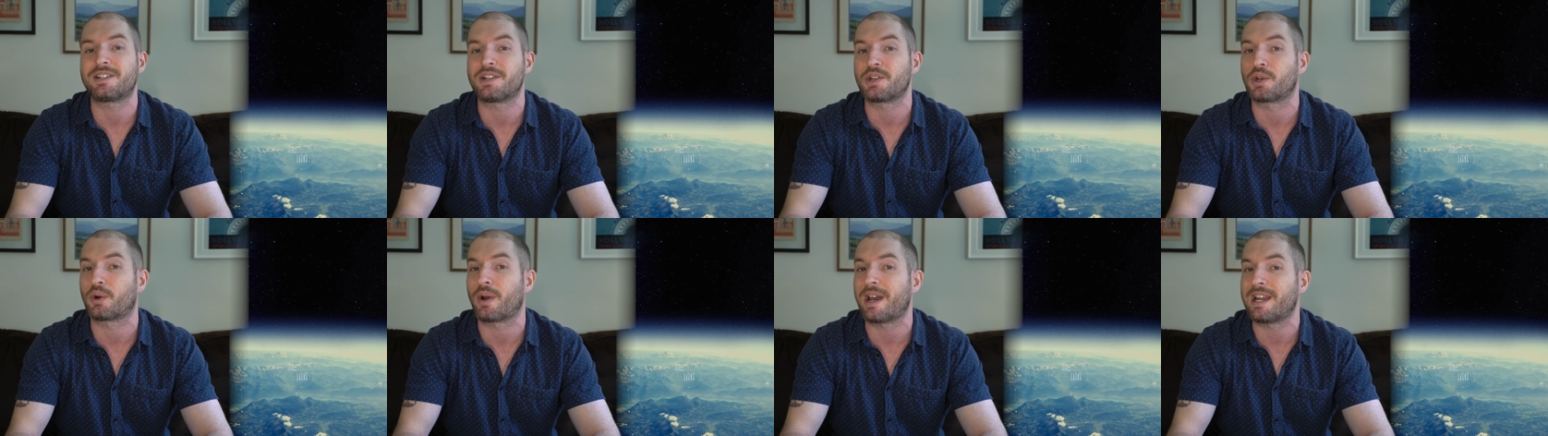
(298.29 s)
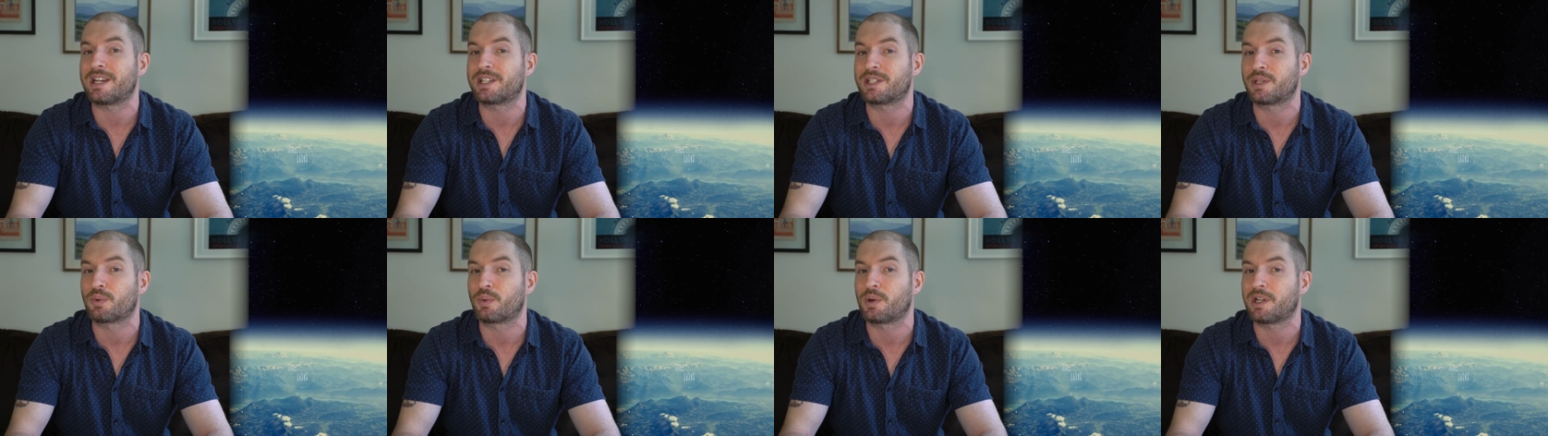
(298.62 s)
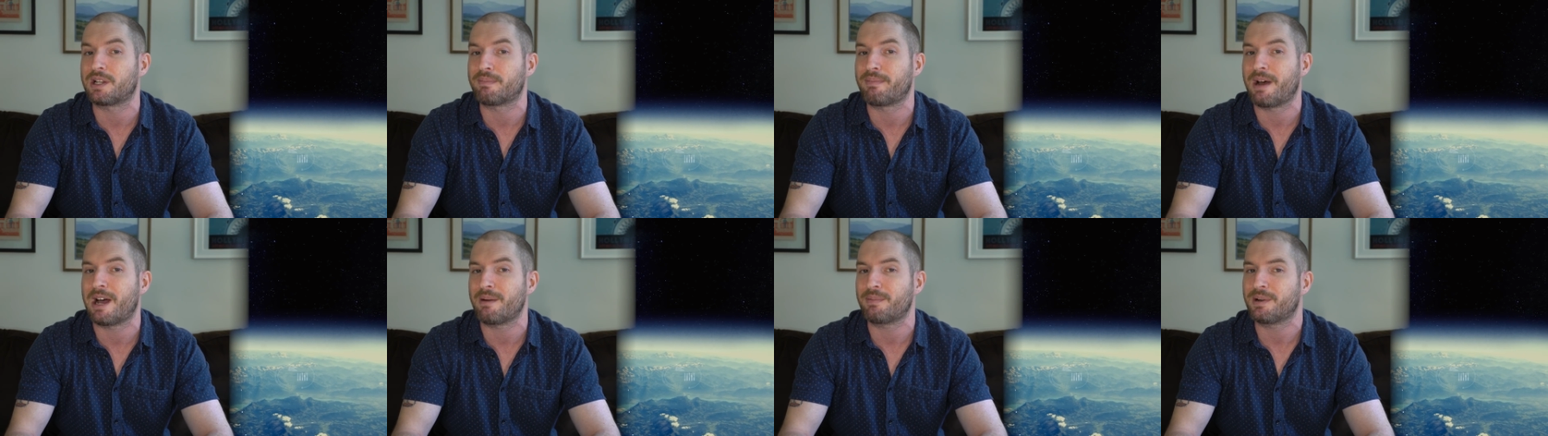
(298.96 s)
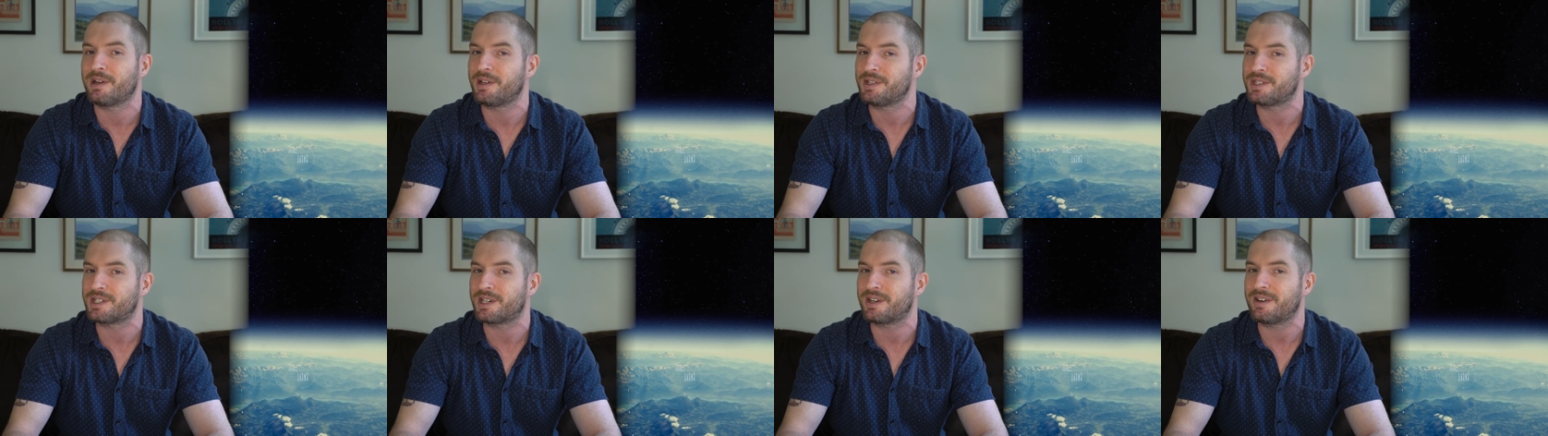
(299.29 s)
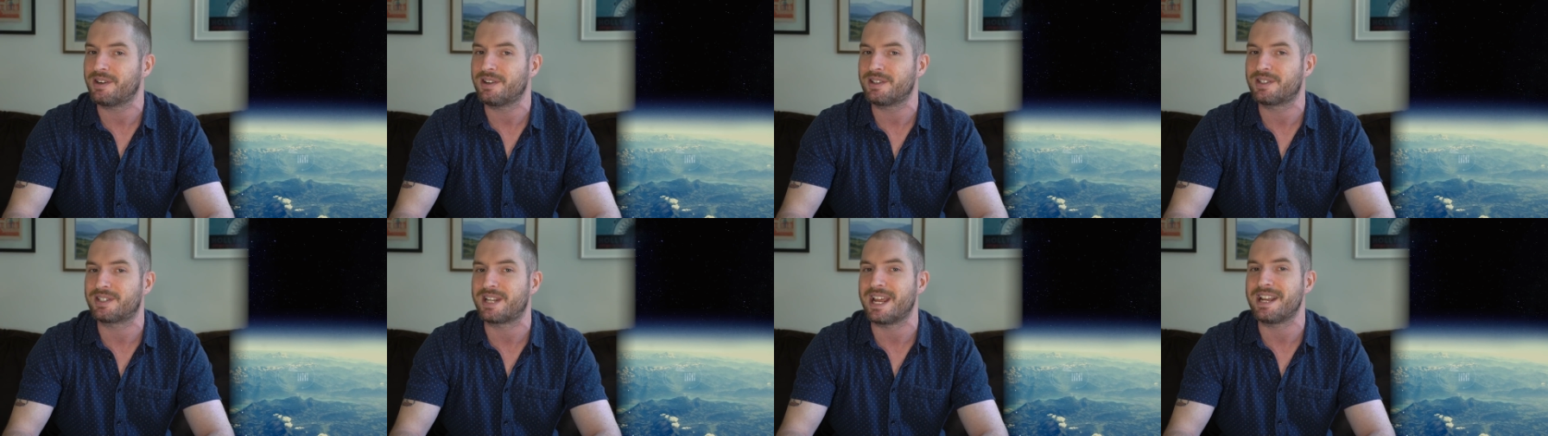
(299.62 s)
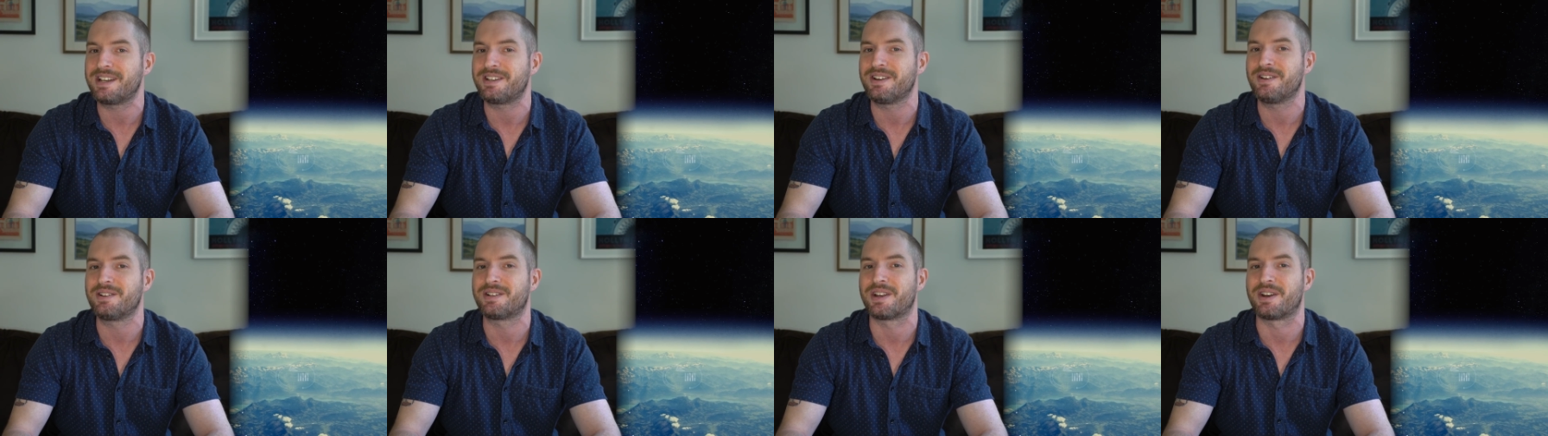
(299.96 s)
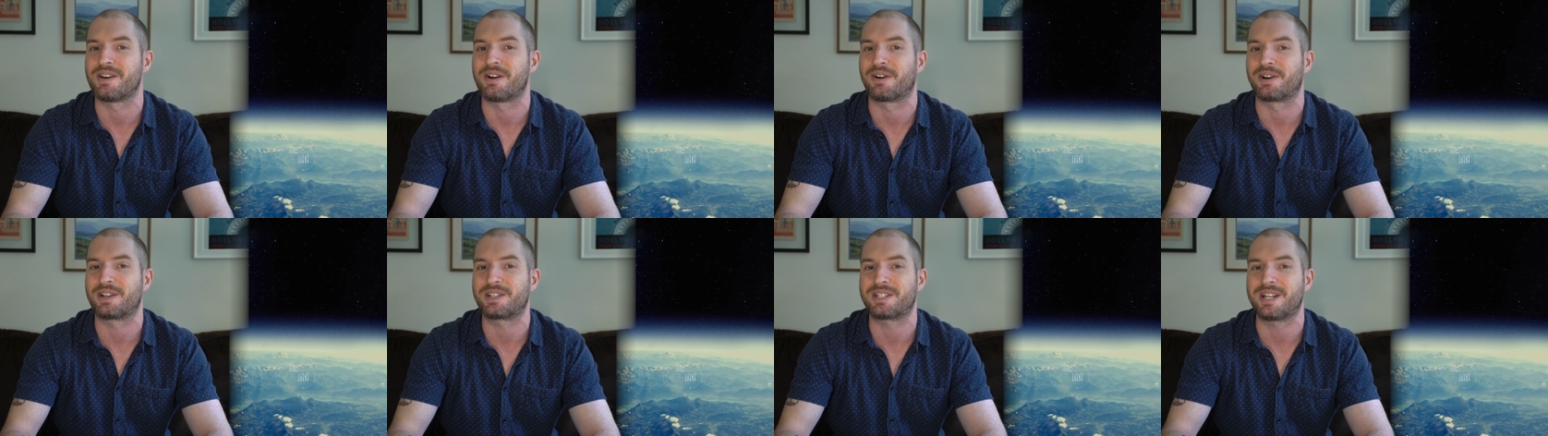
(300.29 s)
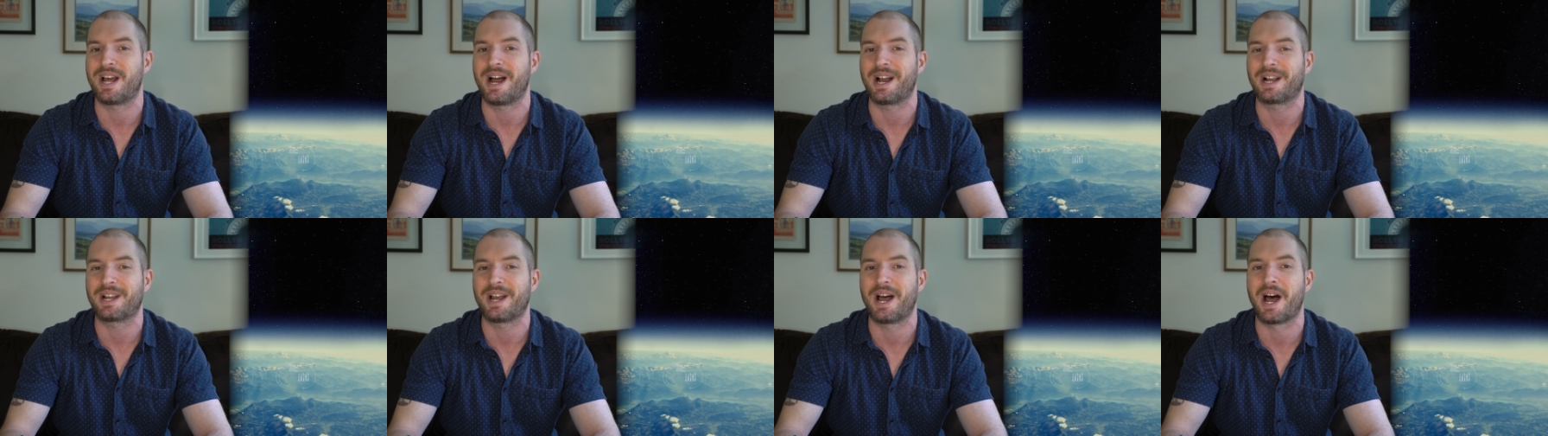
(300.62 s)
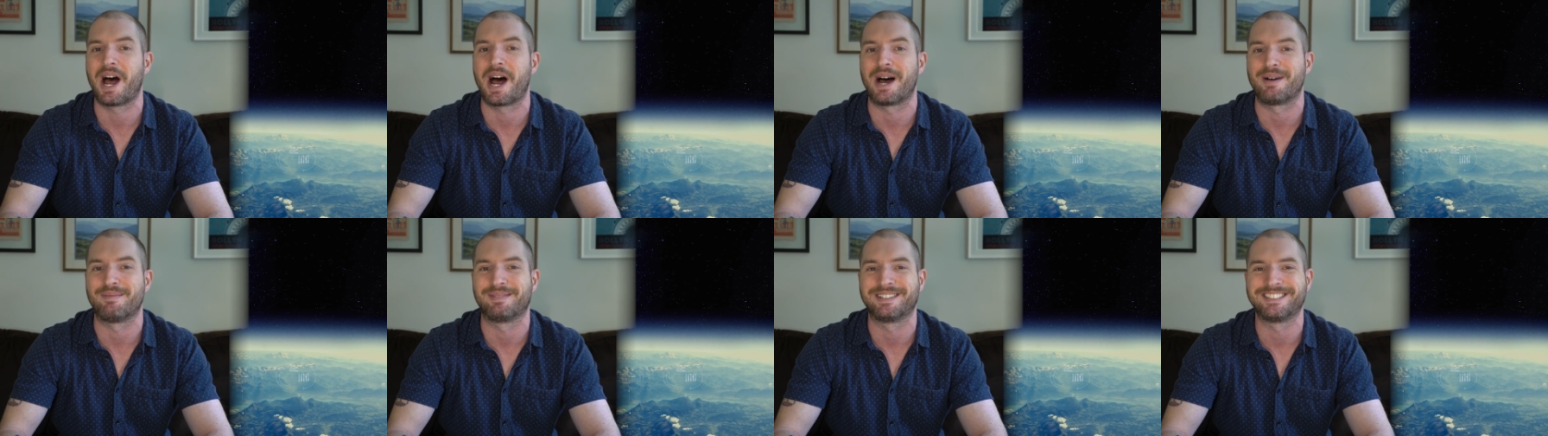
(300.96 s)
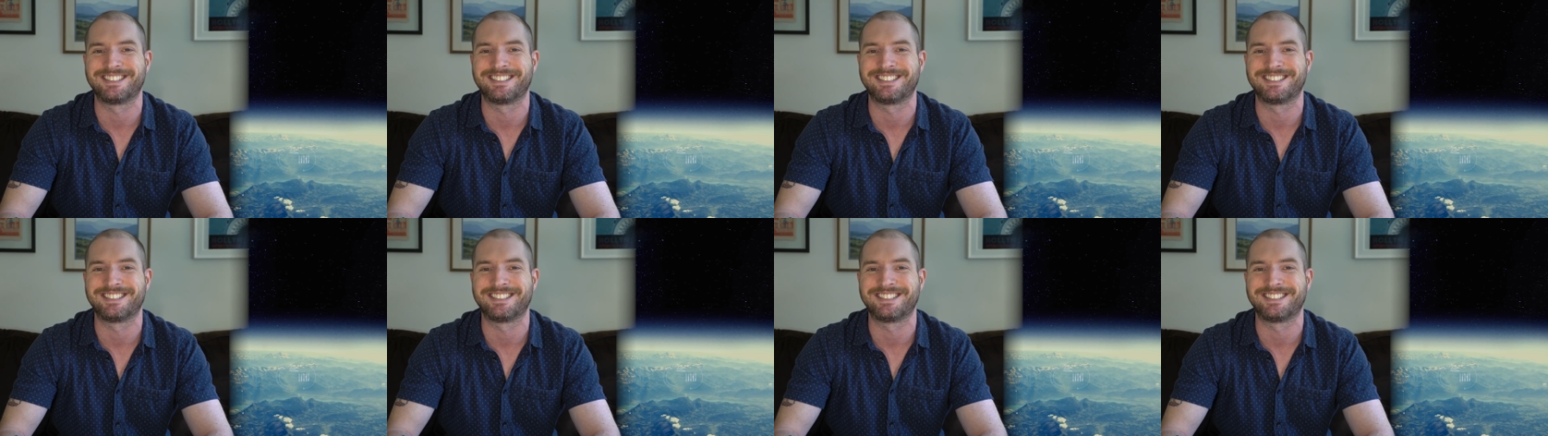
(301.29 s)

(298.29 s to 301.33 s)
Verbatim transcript: and greatest in the world of pop culture, stay tuned to Nerdist.com.